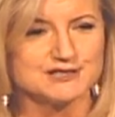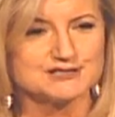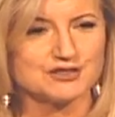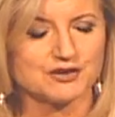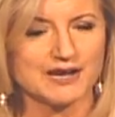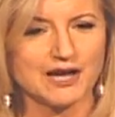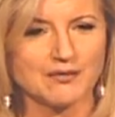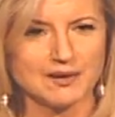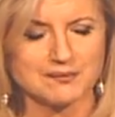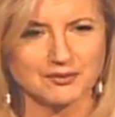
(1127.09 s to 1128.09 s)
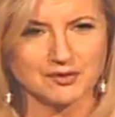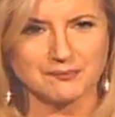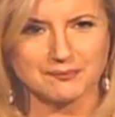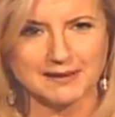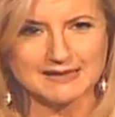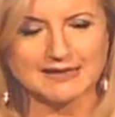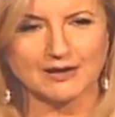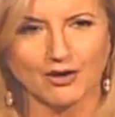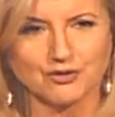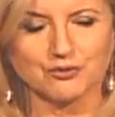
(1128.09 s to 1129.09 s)
So now I'm
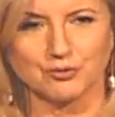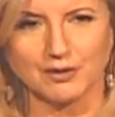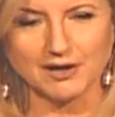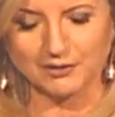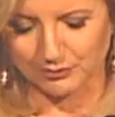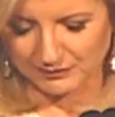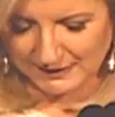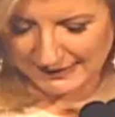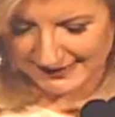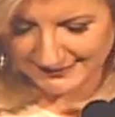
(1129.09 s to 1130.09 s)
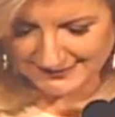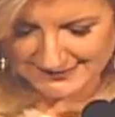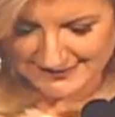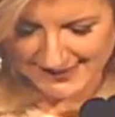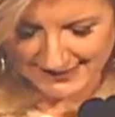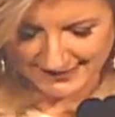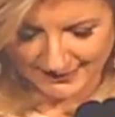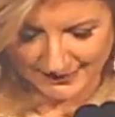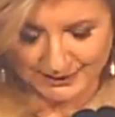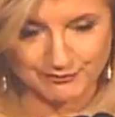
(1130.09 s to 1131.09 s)
completely au courant with the latest
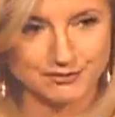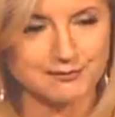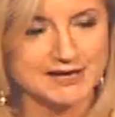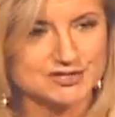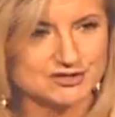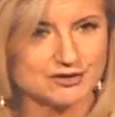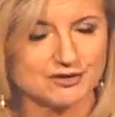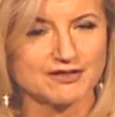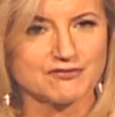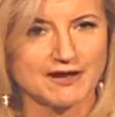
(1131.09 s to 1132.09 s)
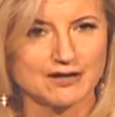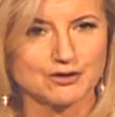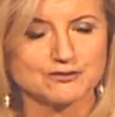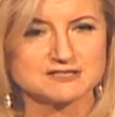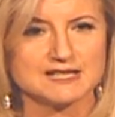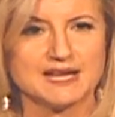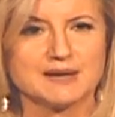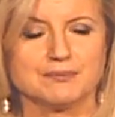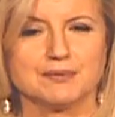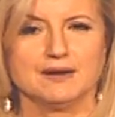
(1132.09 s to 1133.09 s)
data and information on the value of sleep.